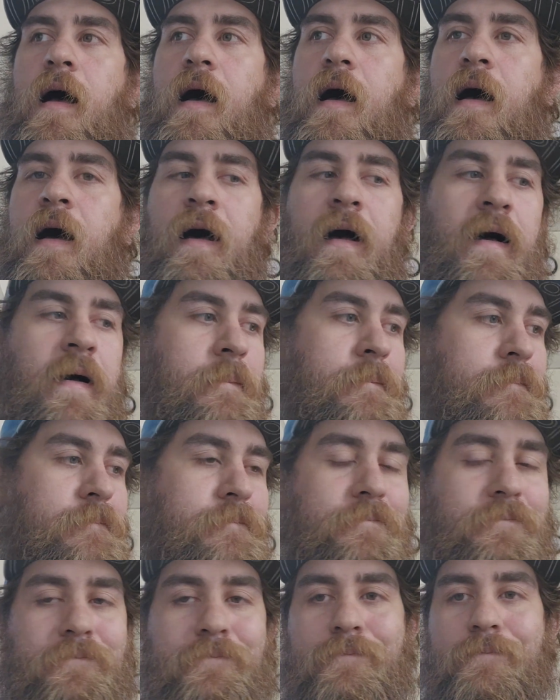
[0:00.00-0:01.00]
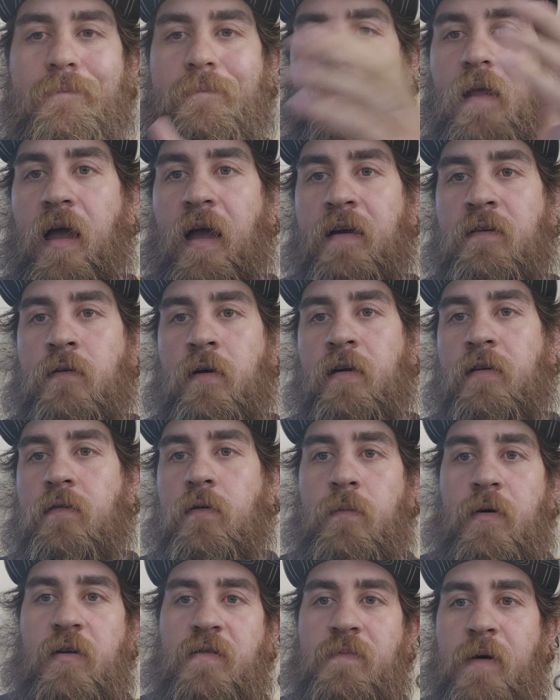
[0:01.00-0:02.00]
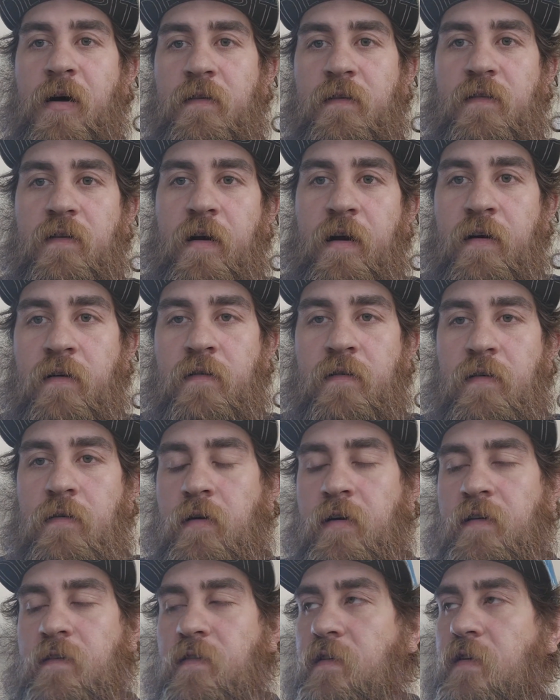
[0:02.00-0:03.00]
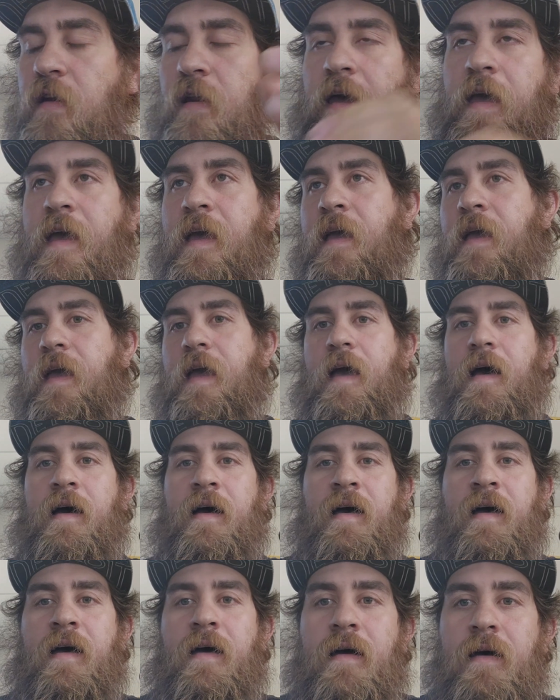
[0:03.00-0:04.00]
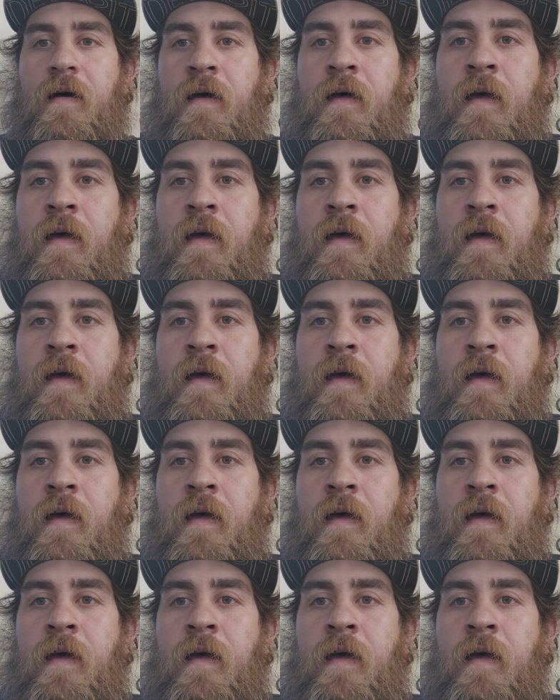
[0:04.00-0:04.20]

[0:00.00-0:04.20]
I drank too much Monster energy drinks today, and